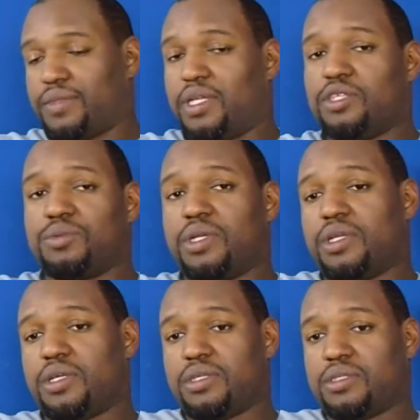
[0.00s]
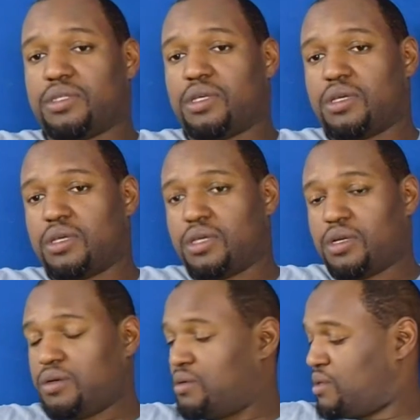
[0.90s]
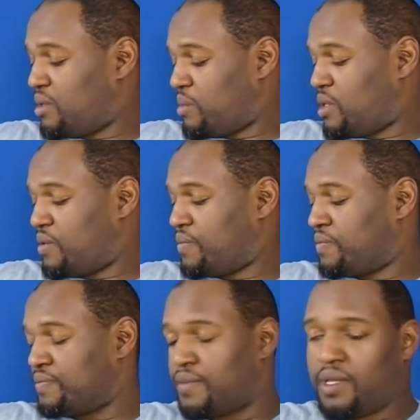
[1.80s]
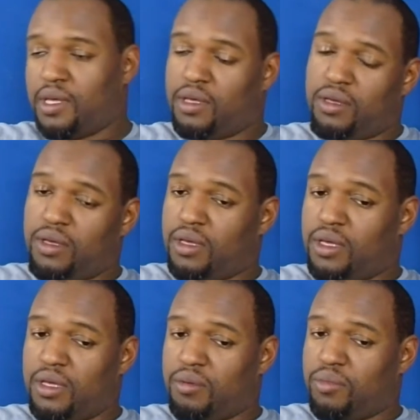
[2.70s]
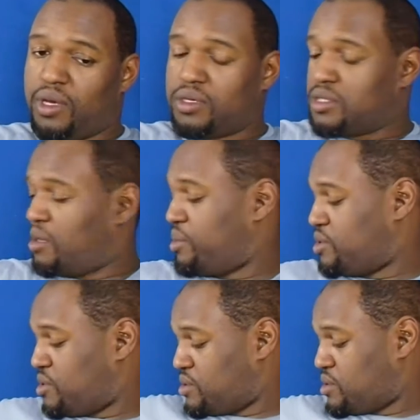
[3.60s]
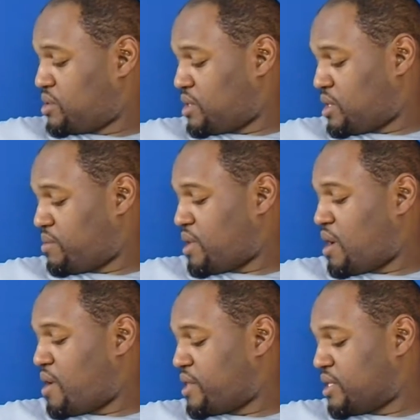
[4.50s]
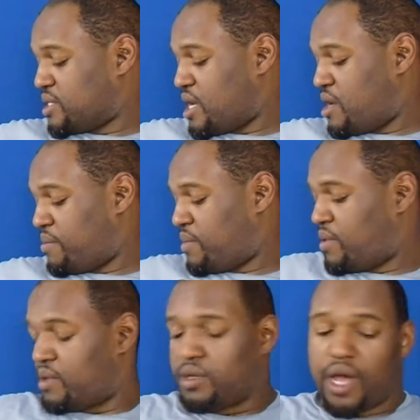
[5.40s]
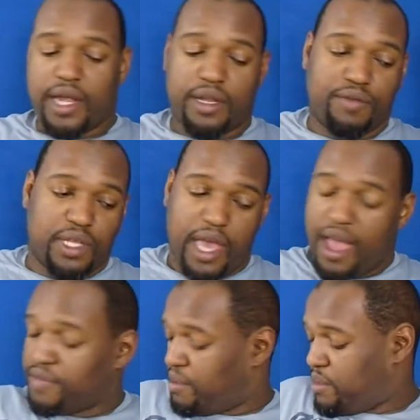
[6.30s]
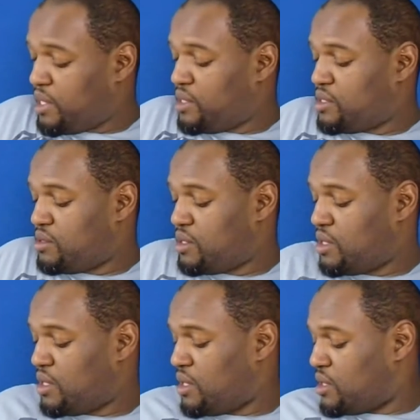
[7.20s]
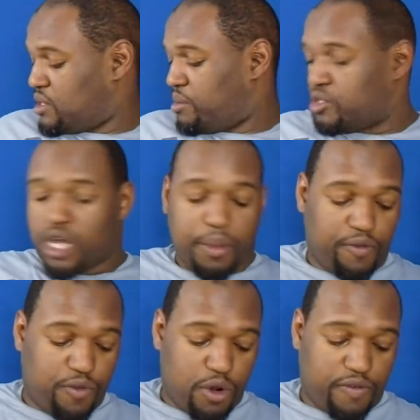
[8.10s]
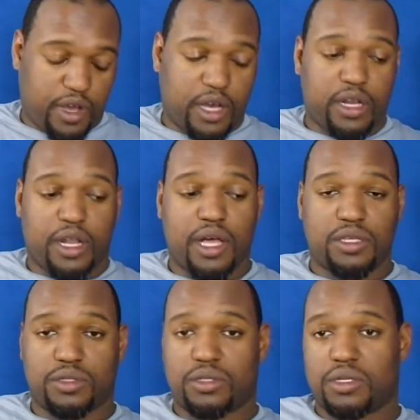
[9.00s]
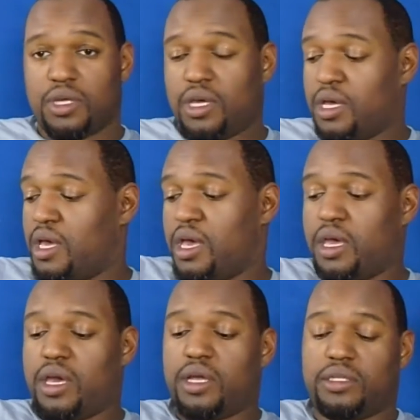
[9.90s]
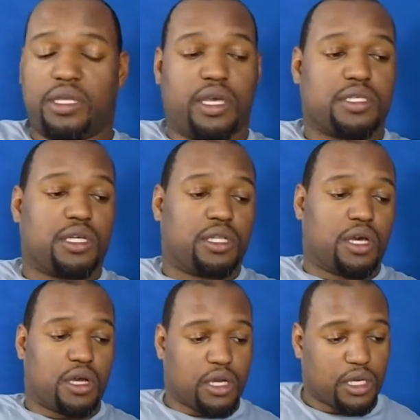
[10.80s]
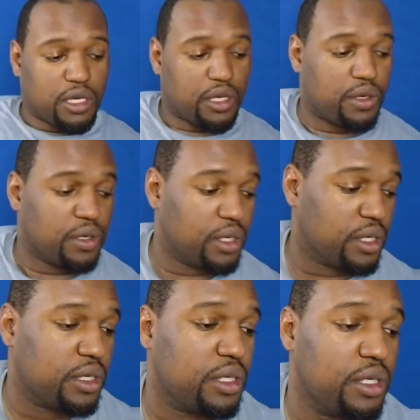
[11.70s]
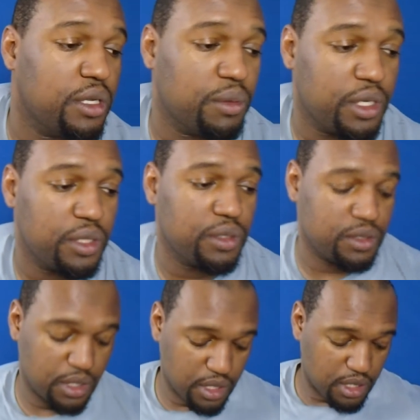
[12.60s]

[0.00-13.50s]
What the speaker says: it is what it is, you know? I mean, beggars can't be choosers. And I'm out at the time, you know, I didn't really have the money to be dropping $400 or $500 on a DSLR or, you know, one of those